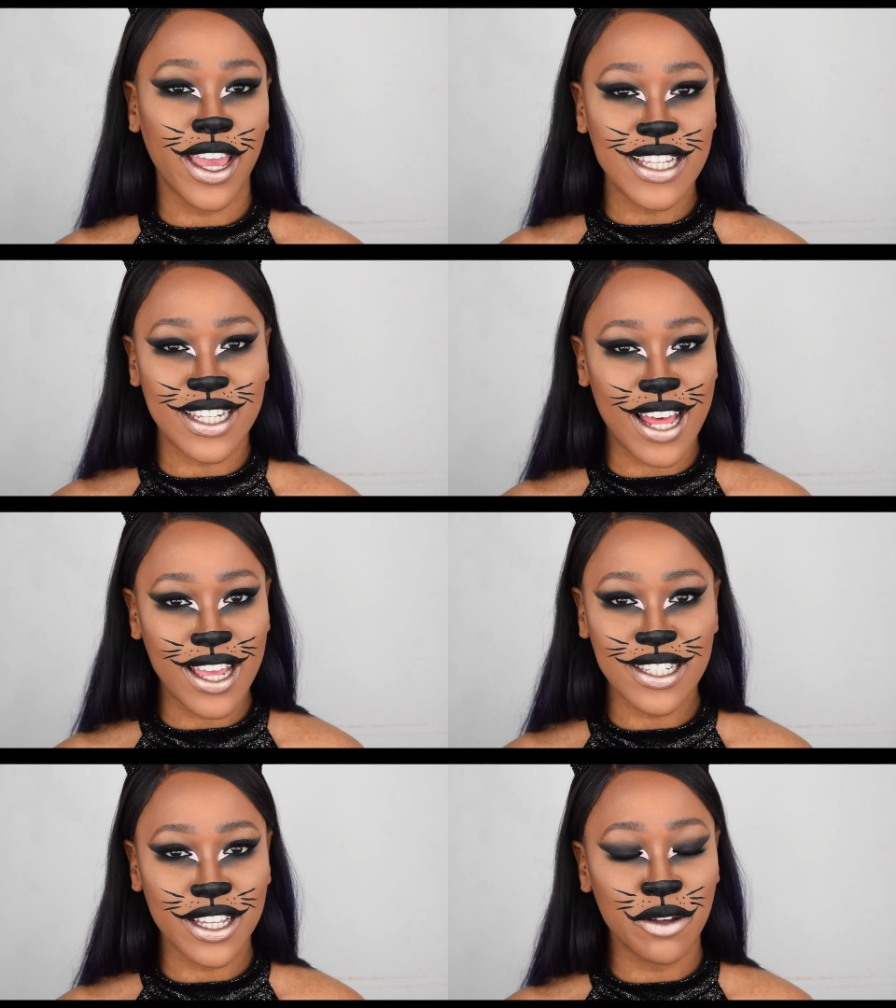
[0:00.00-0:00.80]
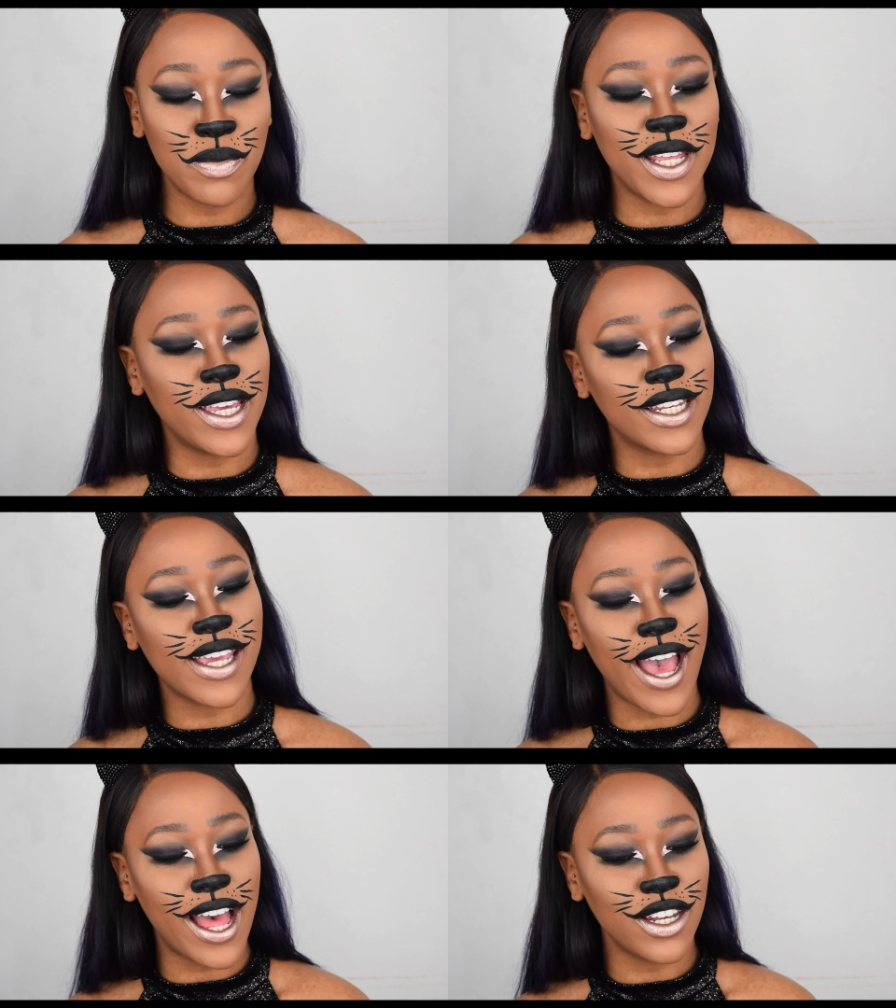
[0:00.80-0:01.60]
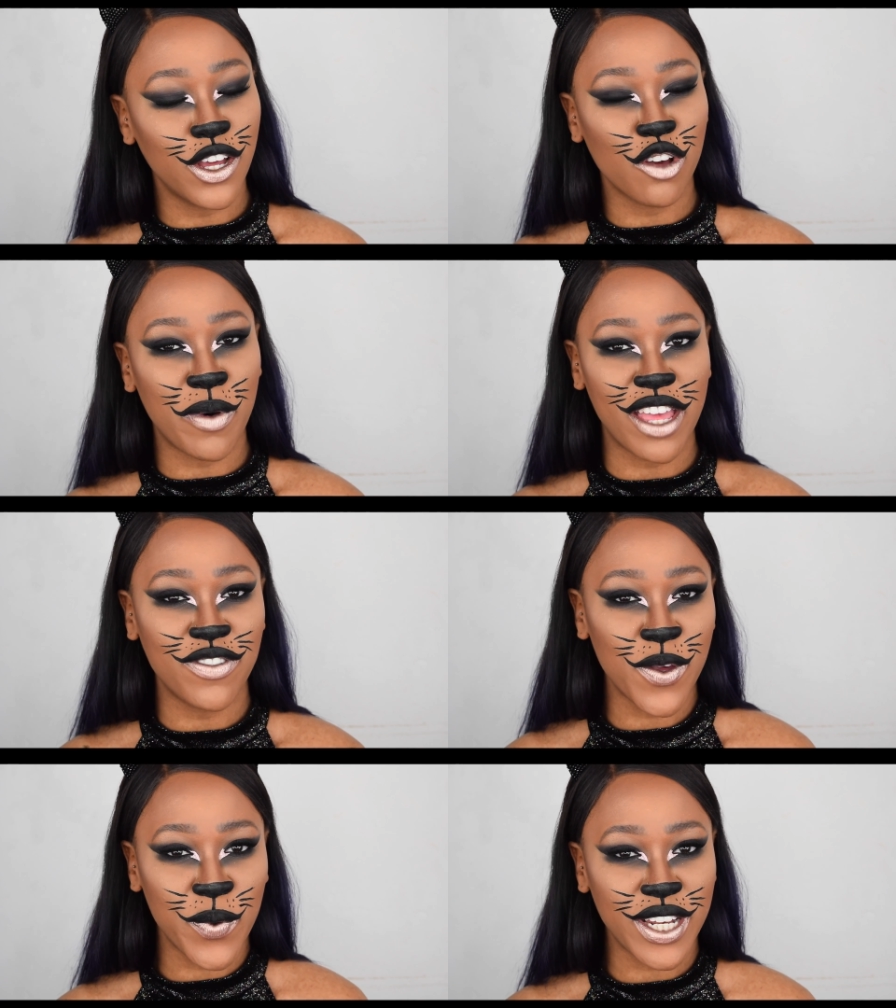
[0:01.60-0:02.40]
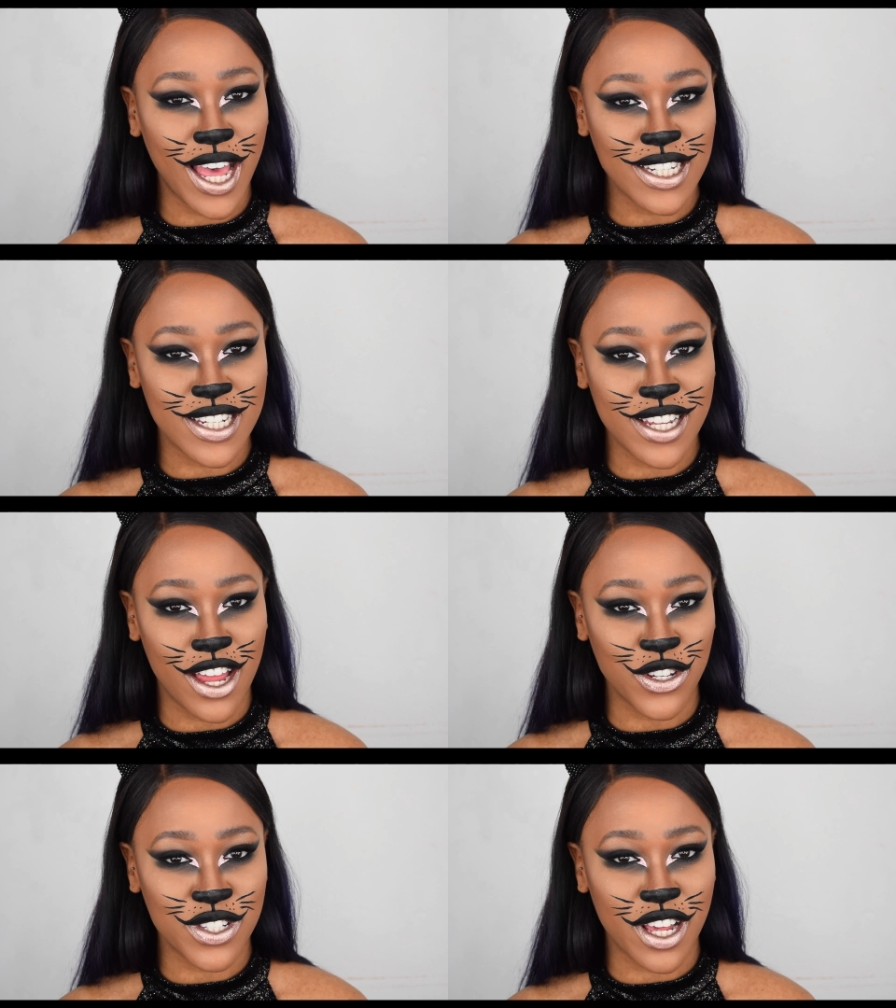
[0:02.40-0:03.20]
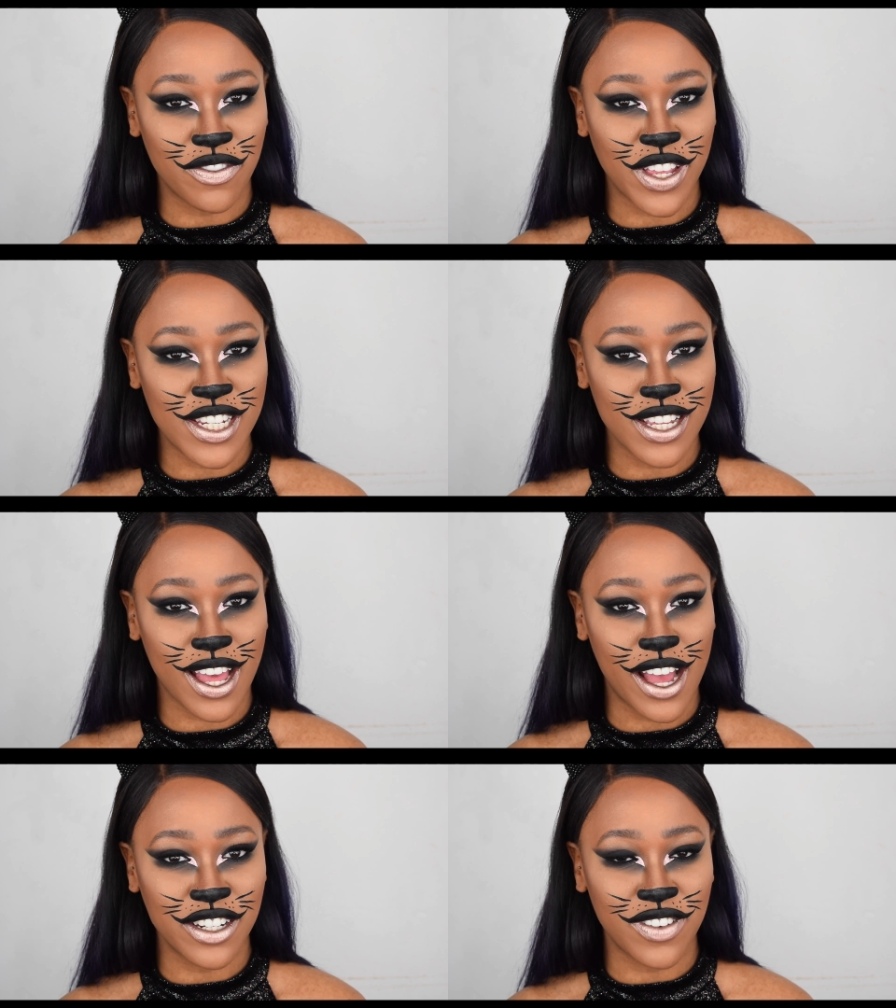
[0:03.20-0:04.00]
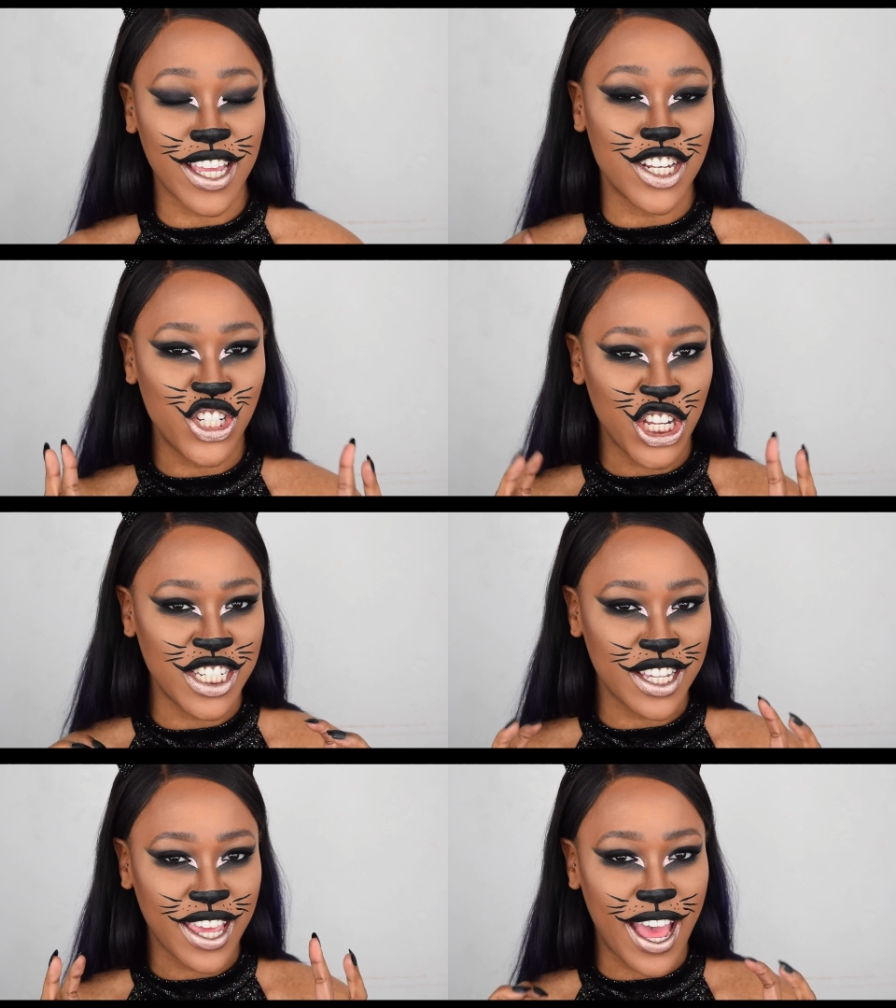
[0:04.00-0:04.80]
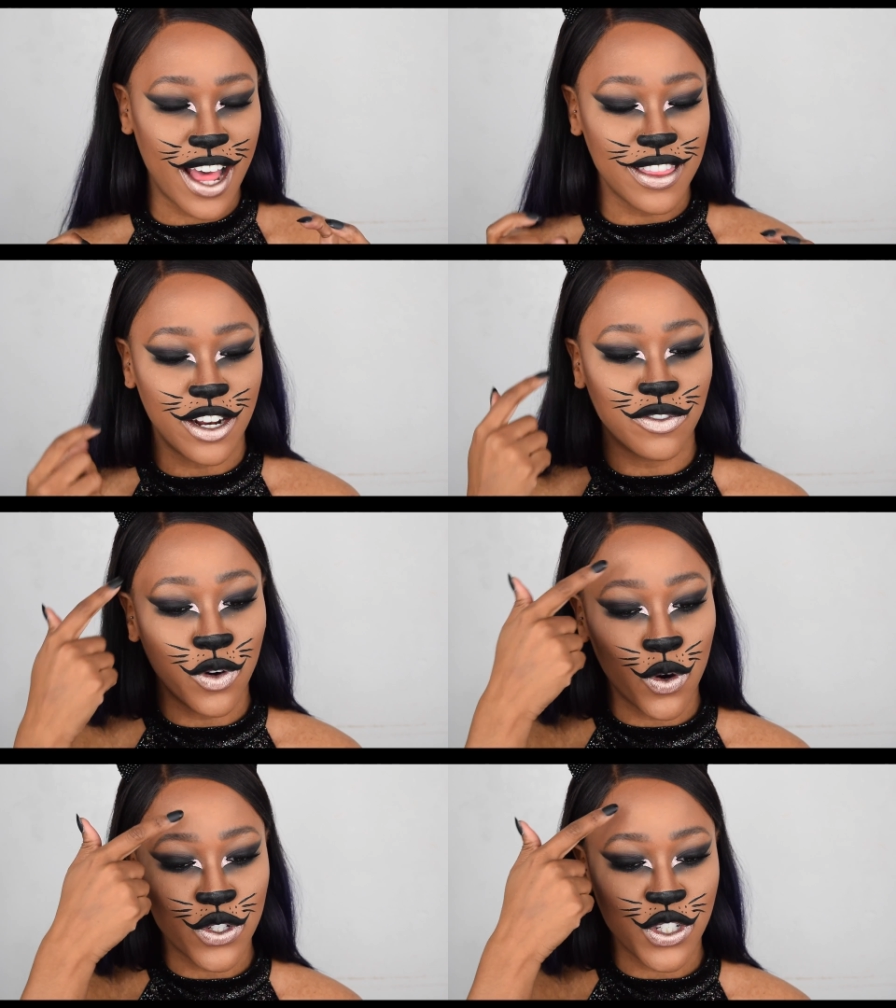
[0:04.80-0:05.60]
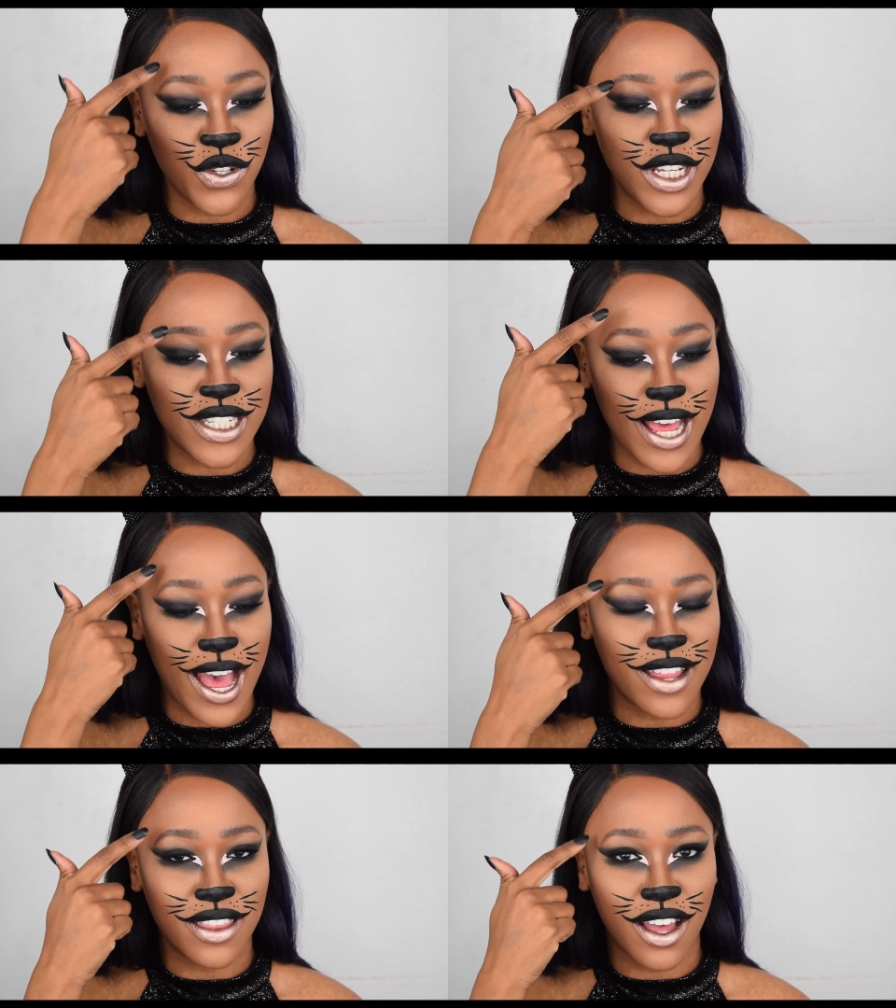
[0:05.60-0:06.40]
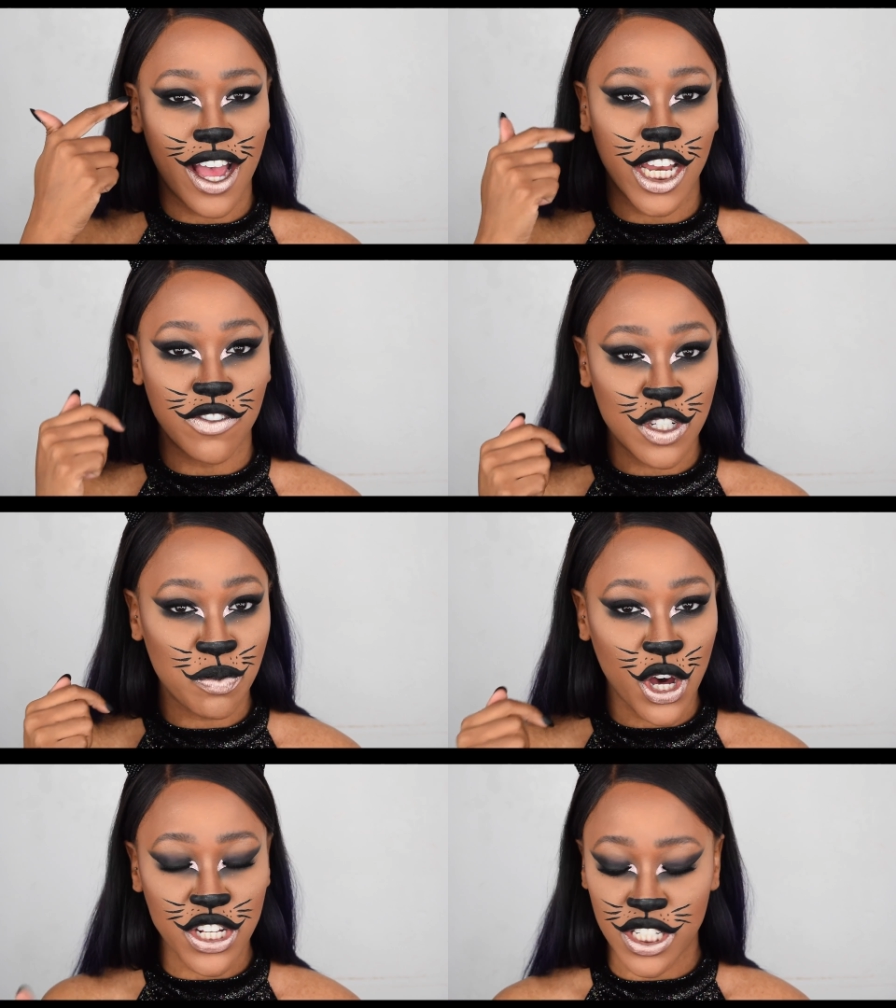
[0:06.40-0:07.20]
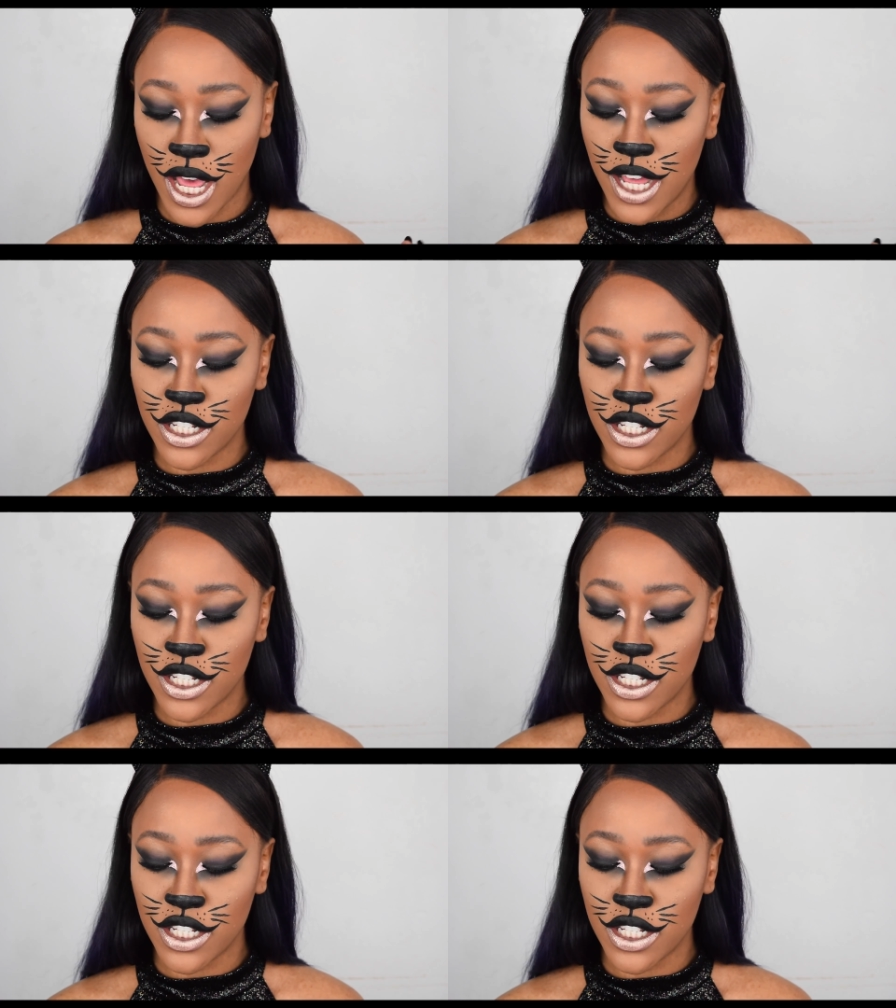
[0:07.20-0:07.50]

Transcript: Okay, so that is the completed cat look, but if you would like to turn yourself into kind of like a cheetah cat, then of course you need to add the kind of spots.